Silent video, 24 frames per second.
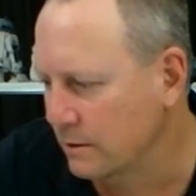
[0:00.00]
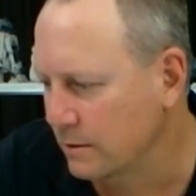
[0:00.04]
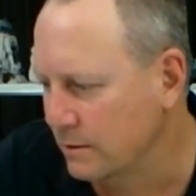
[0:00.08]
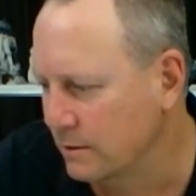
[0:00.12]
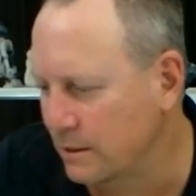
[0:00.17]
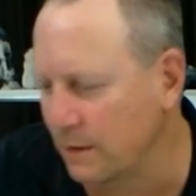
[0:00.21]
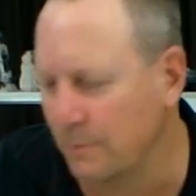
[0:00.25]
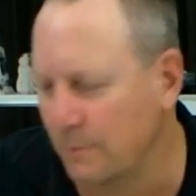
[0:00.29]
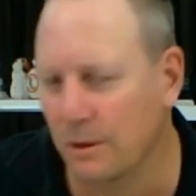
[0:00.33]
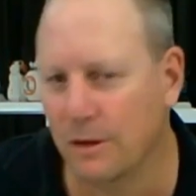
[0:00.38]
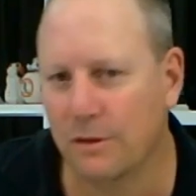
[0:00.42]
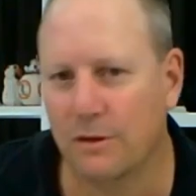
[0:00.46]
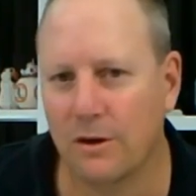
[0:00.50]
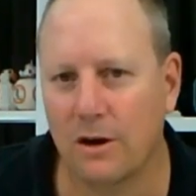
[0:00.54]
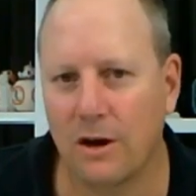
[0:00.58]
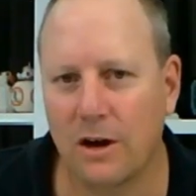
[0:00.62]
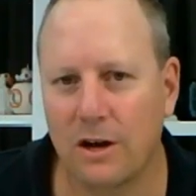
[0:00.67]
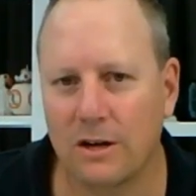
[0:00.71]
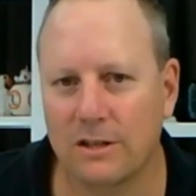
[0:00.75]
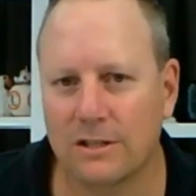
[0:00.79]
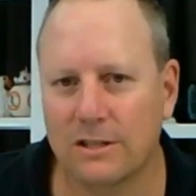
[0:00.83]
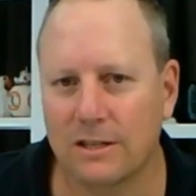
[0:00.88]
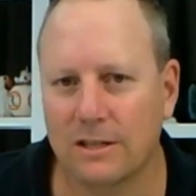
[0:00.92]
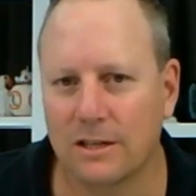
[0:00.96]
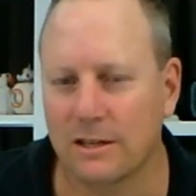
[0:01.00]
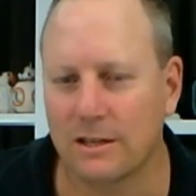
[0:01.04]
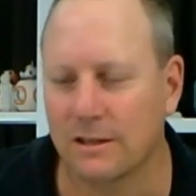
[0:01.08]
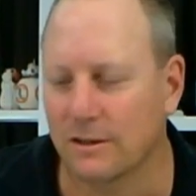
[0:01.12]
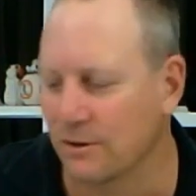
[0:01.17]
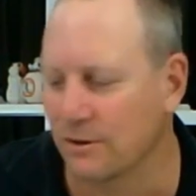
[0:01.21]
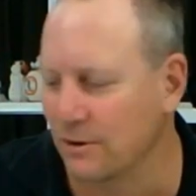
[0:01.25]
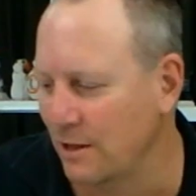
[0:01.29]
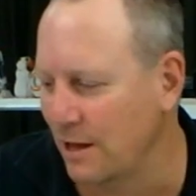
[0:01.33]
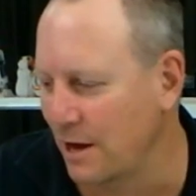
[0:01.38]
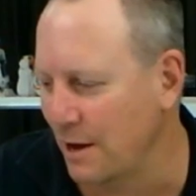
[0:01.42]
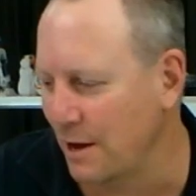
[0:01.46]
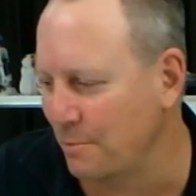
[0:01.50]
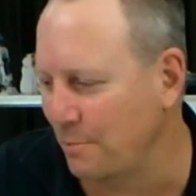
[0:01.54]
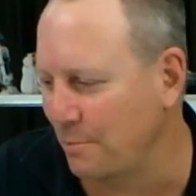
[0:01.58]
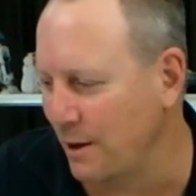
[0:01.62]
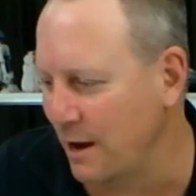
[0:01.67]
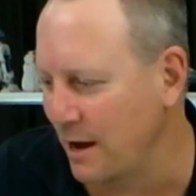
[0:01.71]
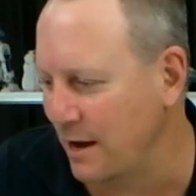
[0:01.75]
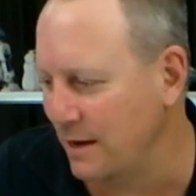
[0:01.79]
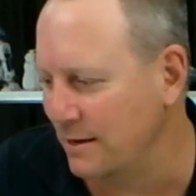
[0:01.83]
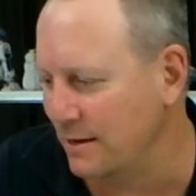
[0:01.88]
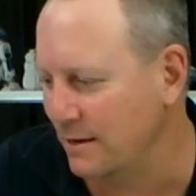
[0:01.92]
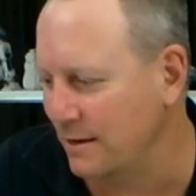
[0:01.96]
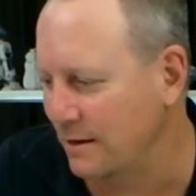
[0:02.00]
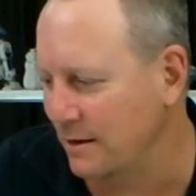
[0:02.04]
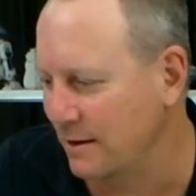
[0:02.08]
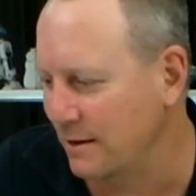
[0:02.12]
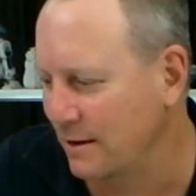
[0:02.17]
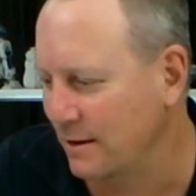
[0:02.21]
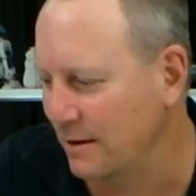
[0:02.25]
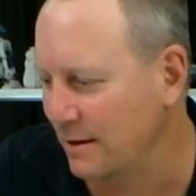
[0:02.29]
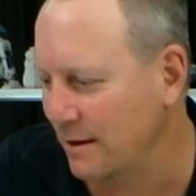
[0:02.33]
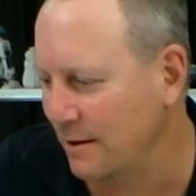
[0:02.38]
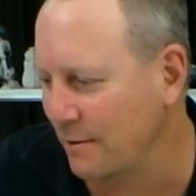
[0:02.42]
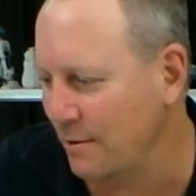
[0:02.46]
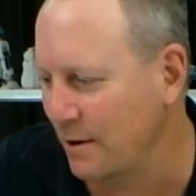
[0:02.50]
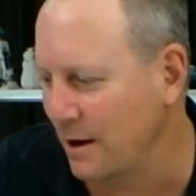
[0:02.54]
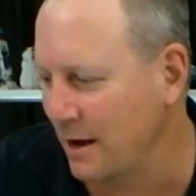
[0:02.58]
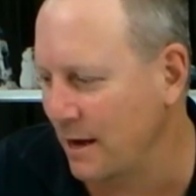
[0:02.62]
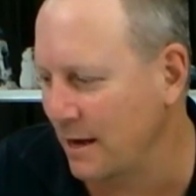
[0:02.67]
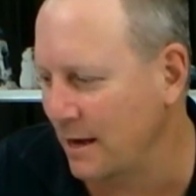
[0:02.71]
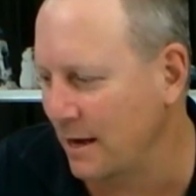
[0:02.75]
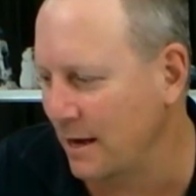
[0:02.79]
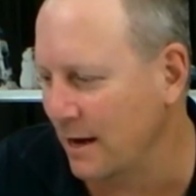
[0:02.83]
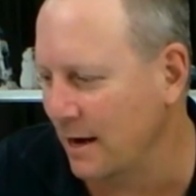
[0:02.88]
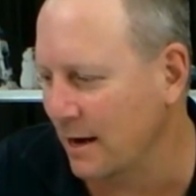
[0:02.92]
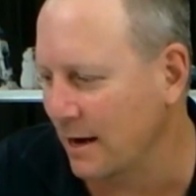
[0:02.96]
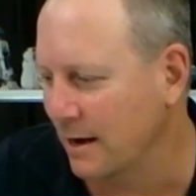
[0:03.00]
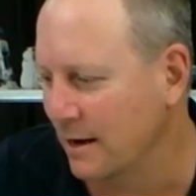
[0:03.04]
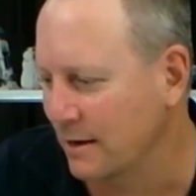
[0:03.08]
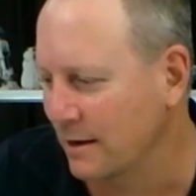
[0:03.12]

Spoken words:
Timmy Thurston. G'day, bud. How are ya?